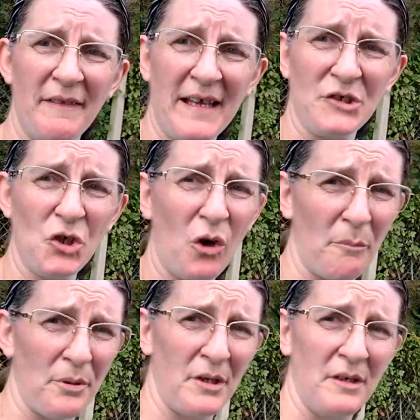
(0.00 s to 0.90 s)
that
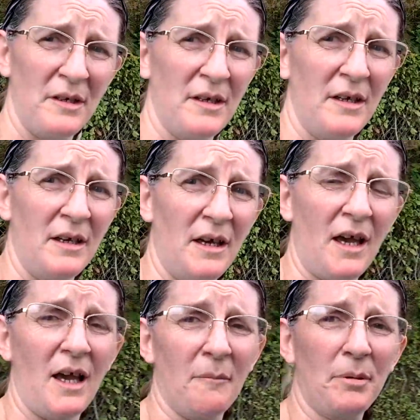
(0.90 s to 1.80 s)
top
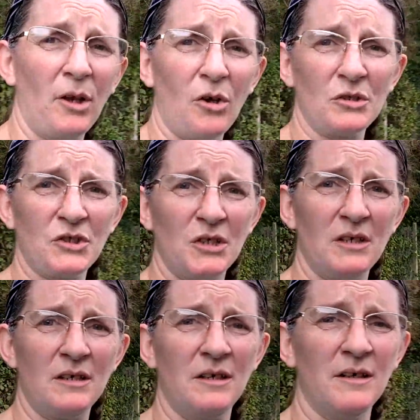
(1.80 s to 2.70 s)
plot
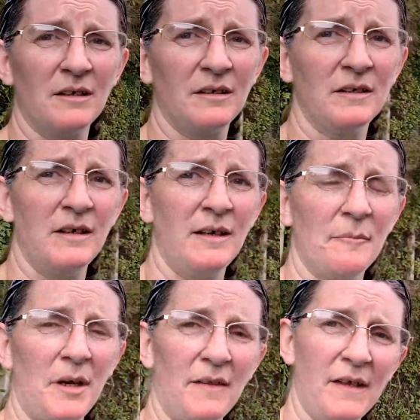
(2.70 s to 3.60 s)

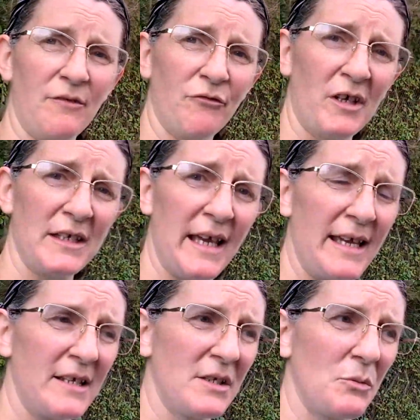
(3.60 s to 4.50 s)
by the front
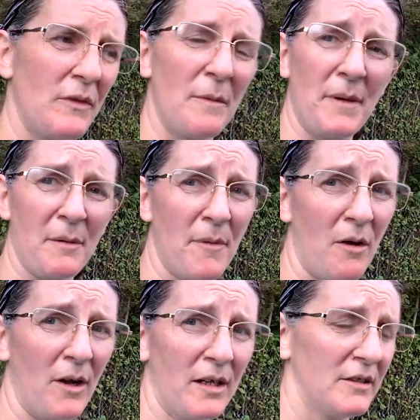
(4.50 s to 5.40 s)
gate with the big
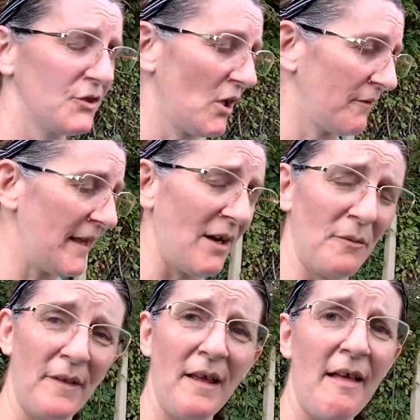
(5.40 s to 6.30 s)
mower, so
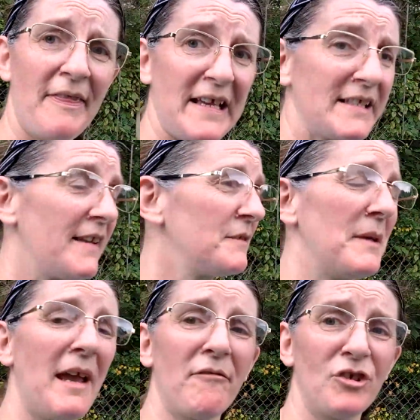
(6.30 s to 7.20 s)
that saves me
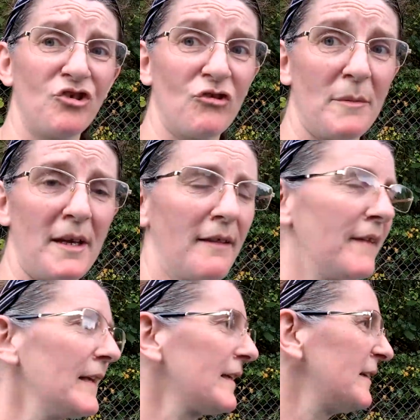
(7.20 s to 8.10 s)
having to trim
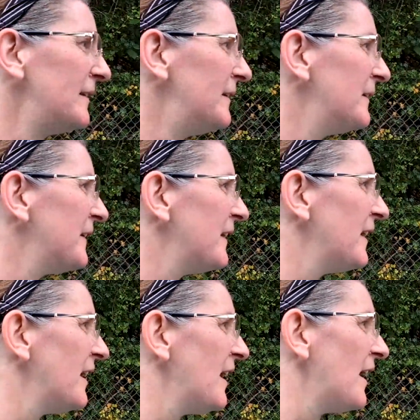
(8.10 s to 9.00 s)
anything.
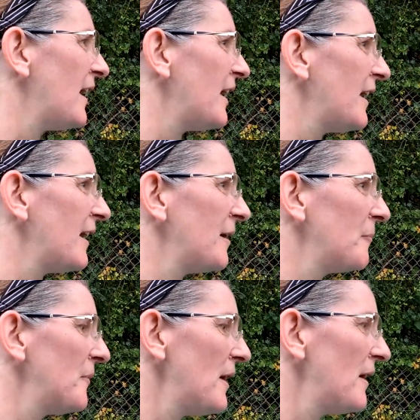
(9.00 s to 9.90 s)

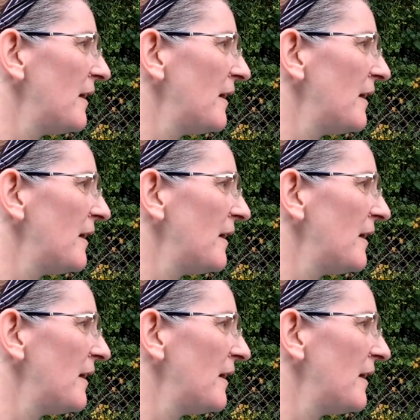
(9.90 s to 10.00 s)
So